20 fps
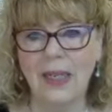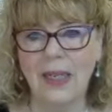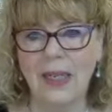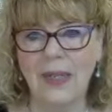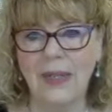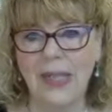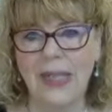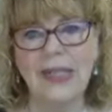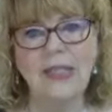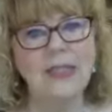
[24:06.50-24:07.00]

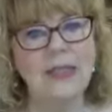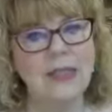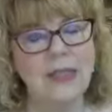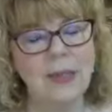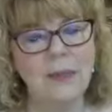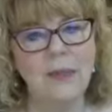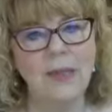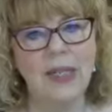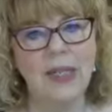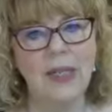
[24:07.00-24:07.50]
And that is
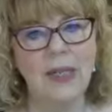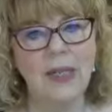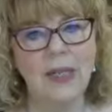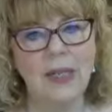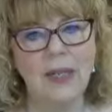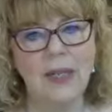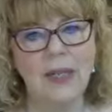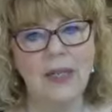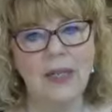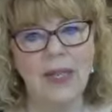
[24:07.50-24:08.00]
something
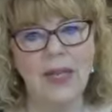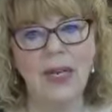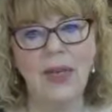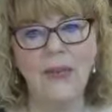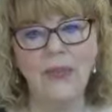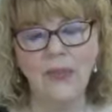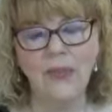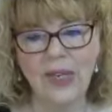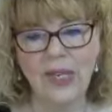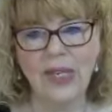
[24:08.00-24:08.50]
that I
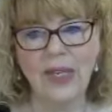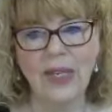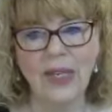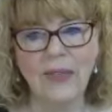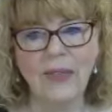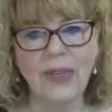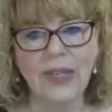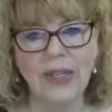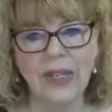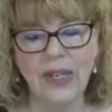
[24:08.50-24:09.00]
feed
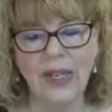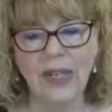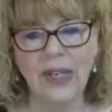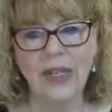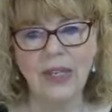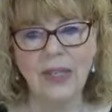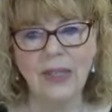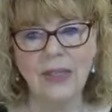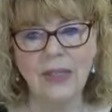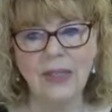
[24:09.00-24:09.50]
every
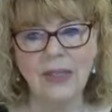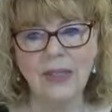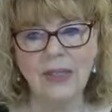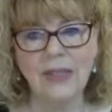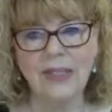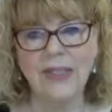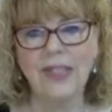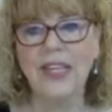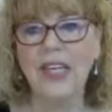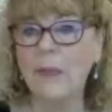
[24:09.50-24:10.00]
day
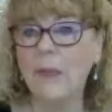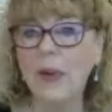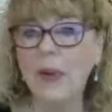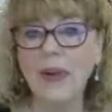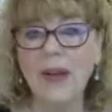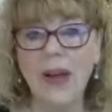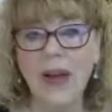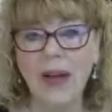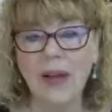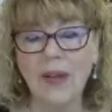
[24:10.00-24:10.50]
to keep
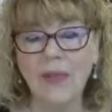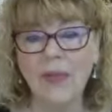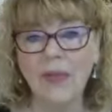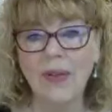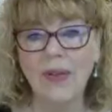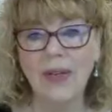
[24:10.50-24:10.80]
alive.